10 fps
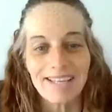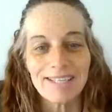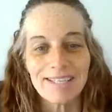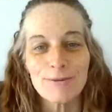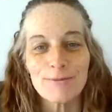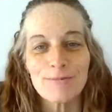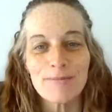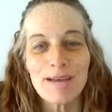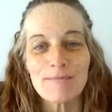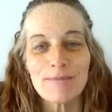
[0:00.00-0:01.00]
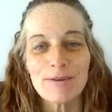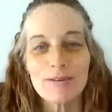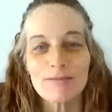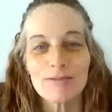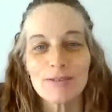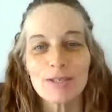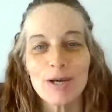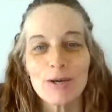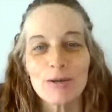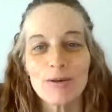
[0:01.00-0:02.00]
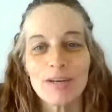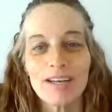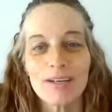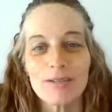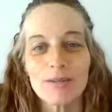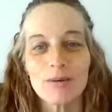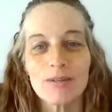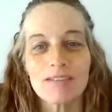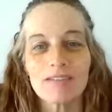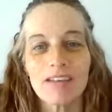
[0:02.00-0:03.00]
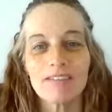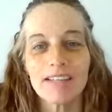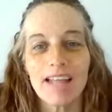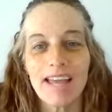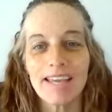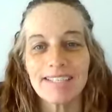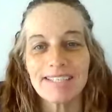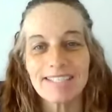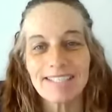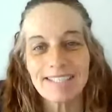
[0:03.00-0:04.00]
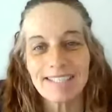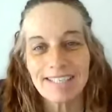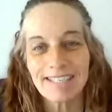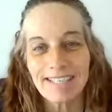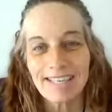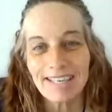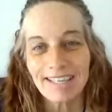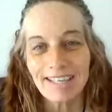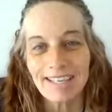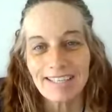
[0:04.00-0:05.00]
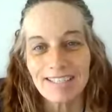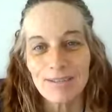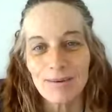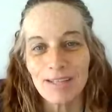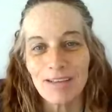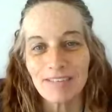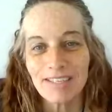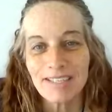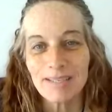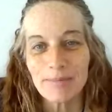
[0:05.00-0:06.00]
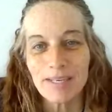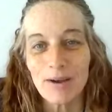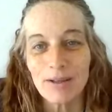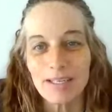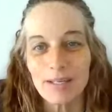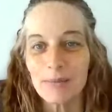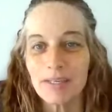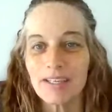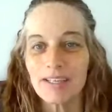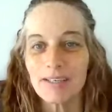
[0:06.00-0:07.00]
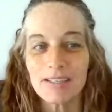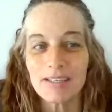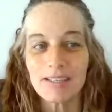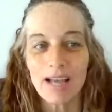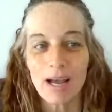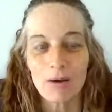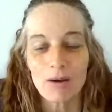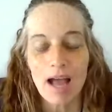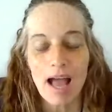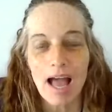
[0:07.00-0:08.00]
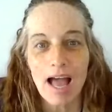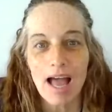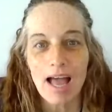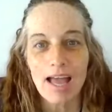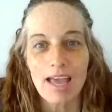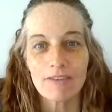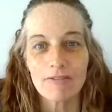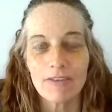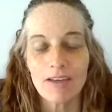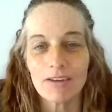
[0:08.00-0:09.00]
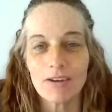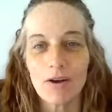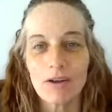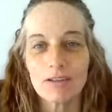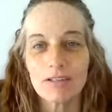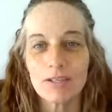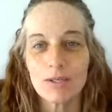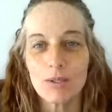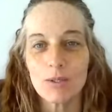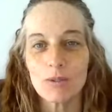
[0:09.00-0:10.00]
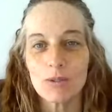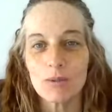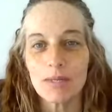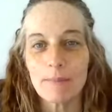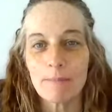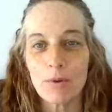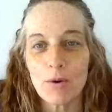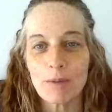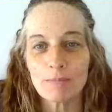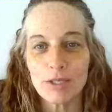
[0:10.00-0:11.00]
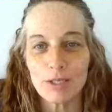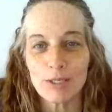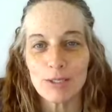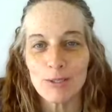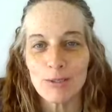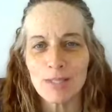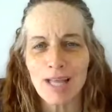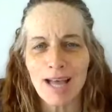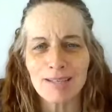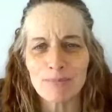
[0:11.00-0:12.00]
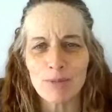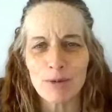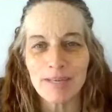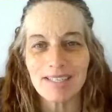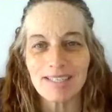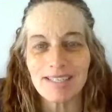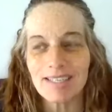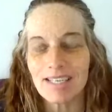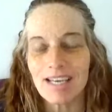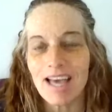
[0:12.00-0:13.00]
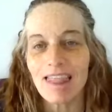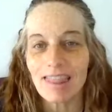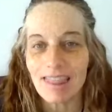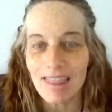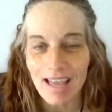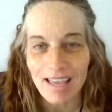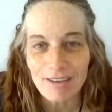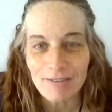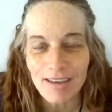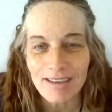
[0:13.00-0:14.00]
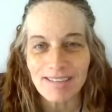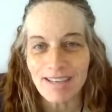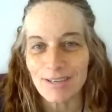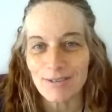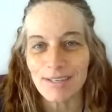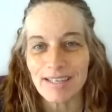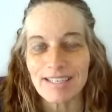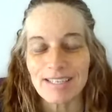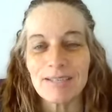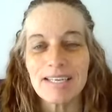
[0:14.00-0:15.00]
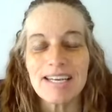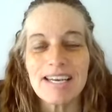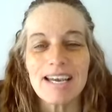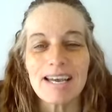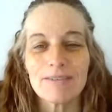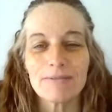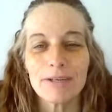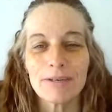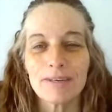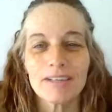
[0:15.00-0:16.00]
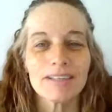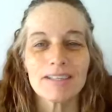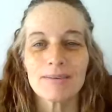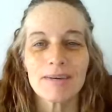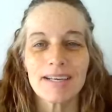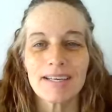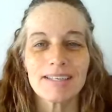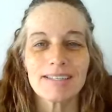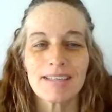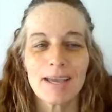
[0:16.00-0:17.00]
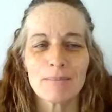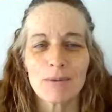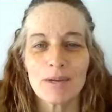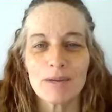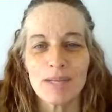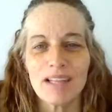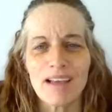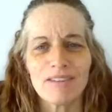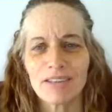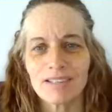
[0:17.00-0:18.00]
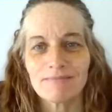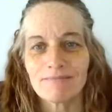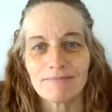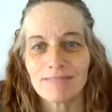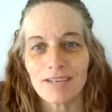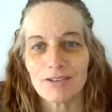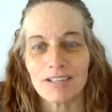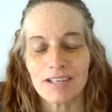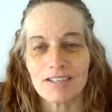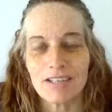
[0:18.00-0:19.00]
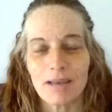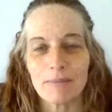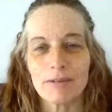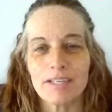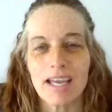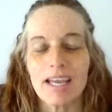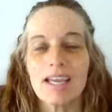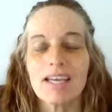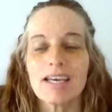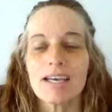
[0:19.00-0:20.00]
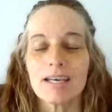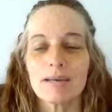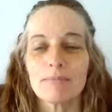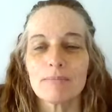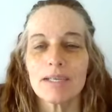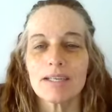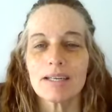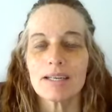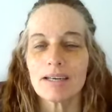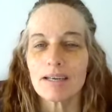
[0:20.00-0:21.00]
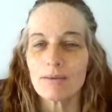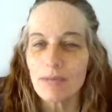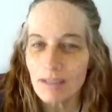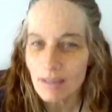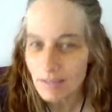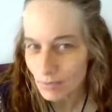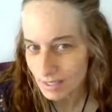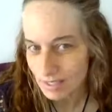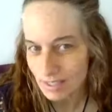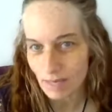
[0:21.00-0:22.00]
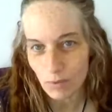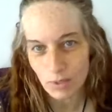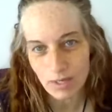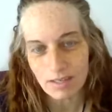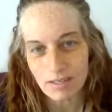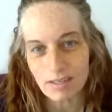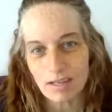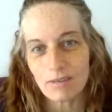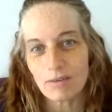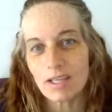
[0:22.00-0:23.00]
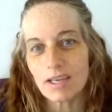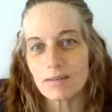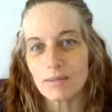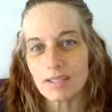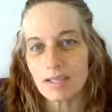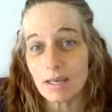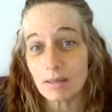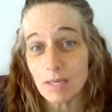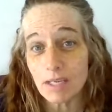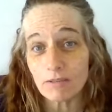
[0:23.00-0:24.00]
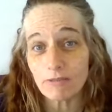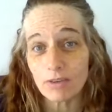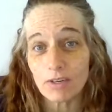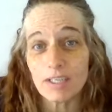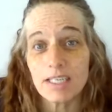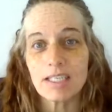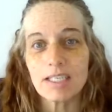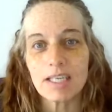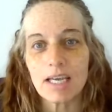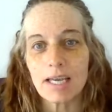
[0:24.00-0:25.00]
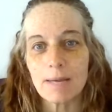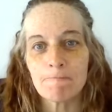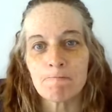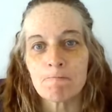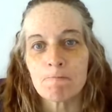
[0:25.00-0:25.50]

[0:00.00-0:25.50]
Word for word: Hello, my beautiful co creator souls of love and light. So lovely to be on here with you just now. I felt called to do an impromptu last moment live, as I usually do. Uh, very rarely do I say I'm going to be live on such and such time or day. Um, but I realized what today was, and I realized what's coming for us um,